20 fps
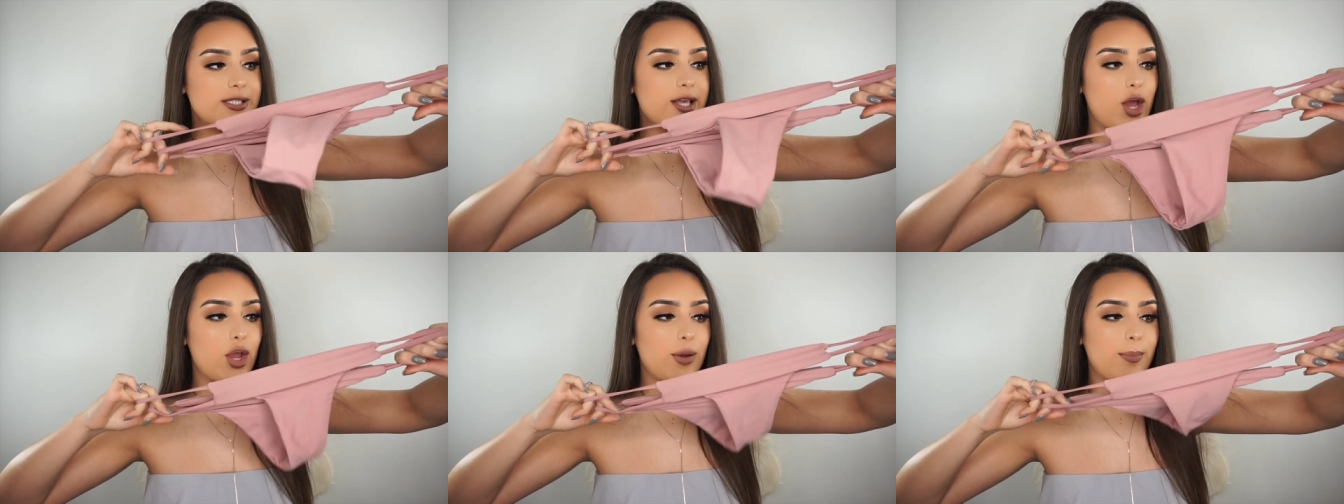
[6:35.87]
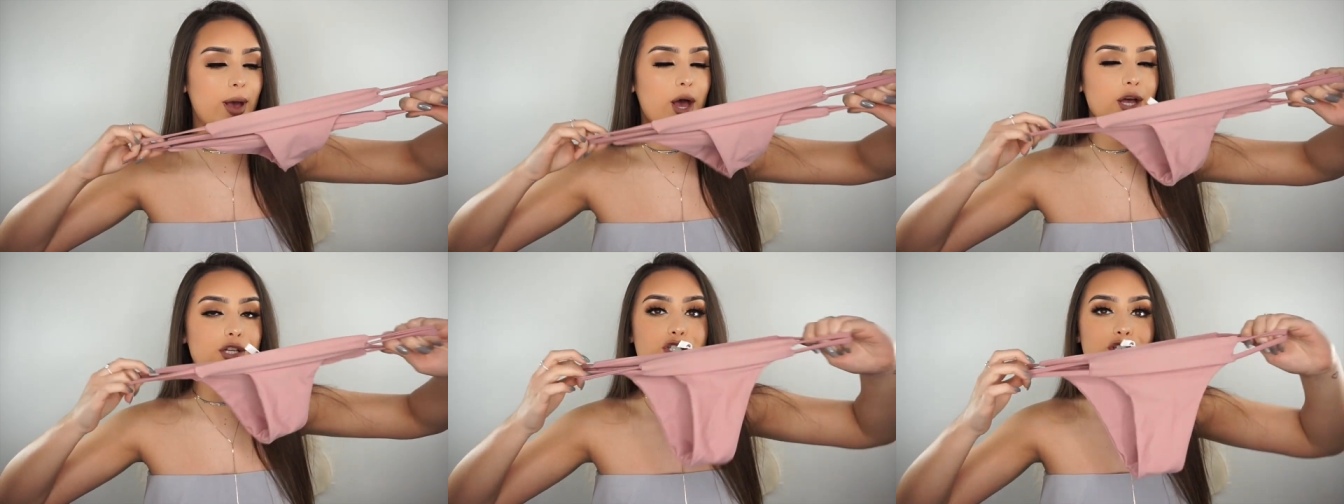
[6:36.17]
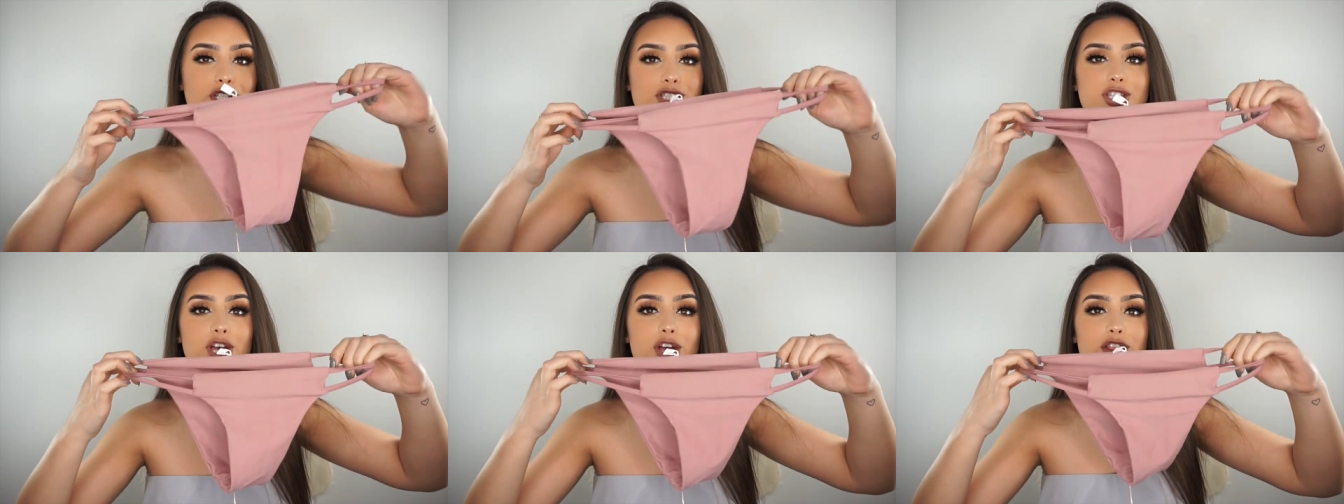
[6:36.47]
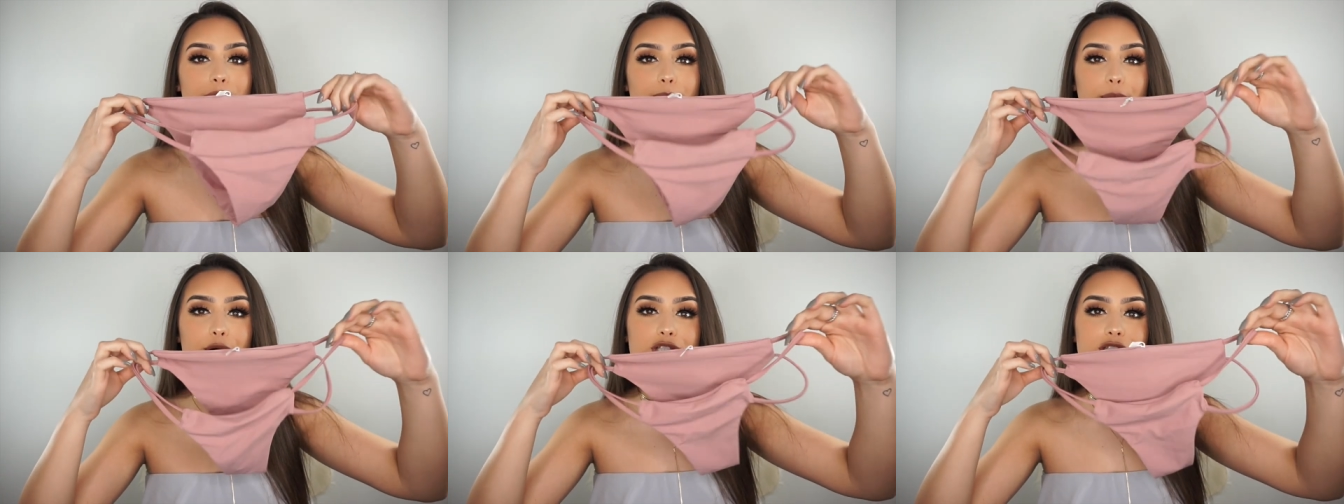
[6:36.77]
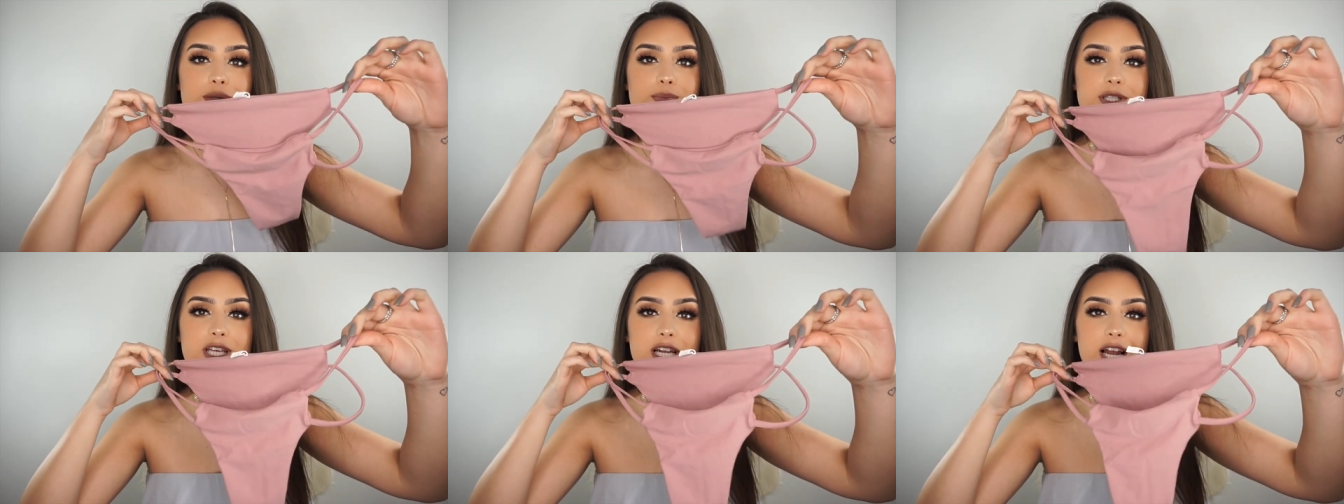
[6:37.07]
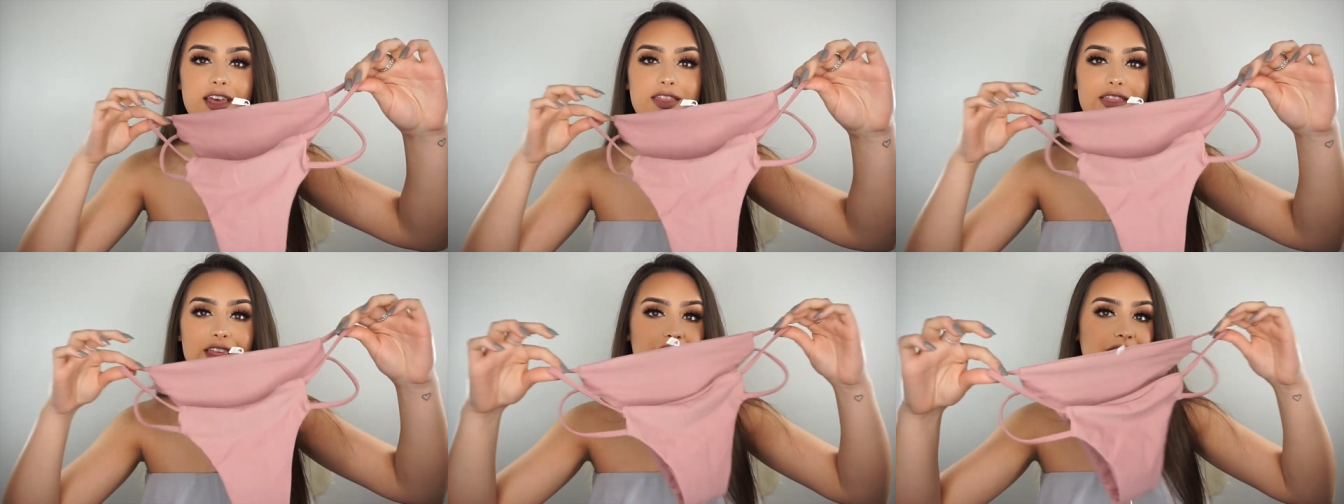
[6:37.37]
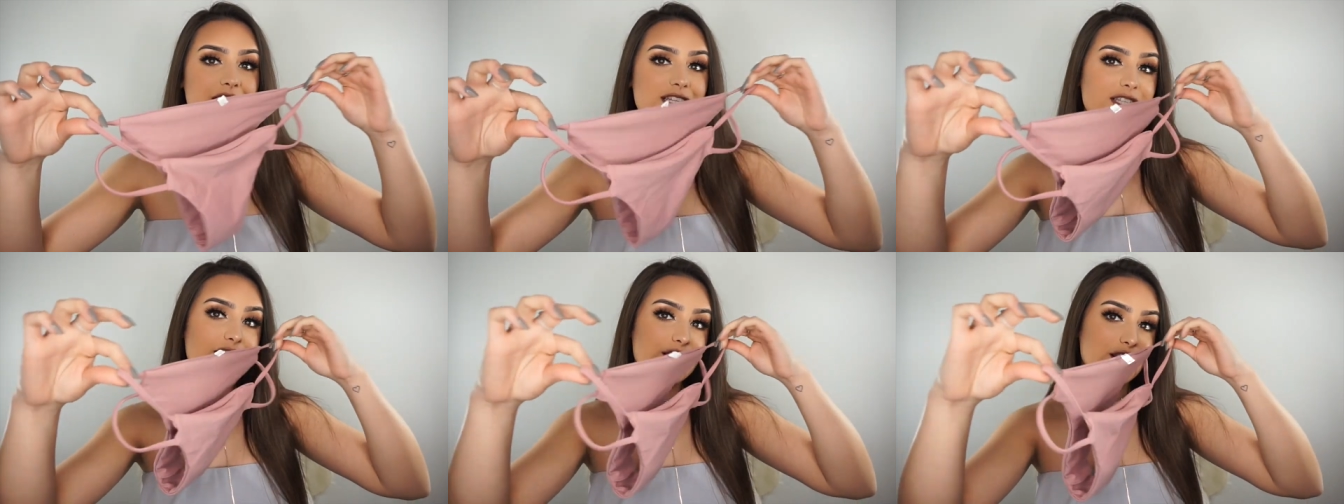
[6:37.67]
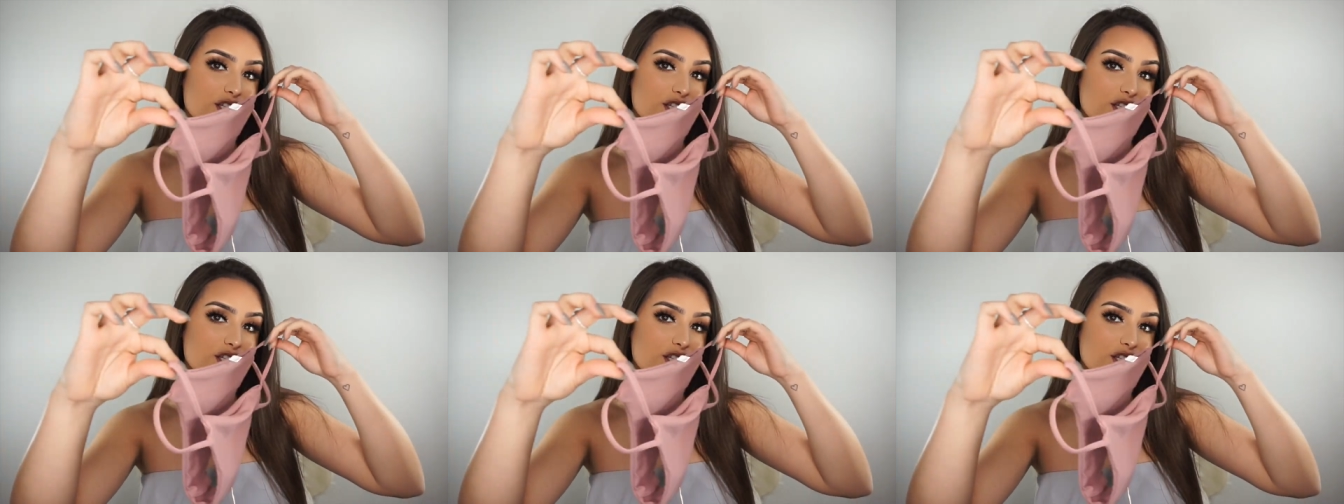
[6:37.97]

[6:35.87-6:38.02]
so much. So the bottom's like this.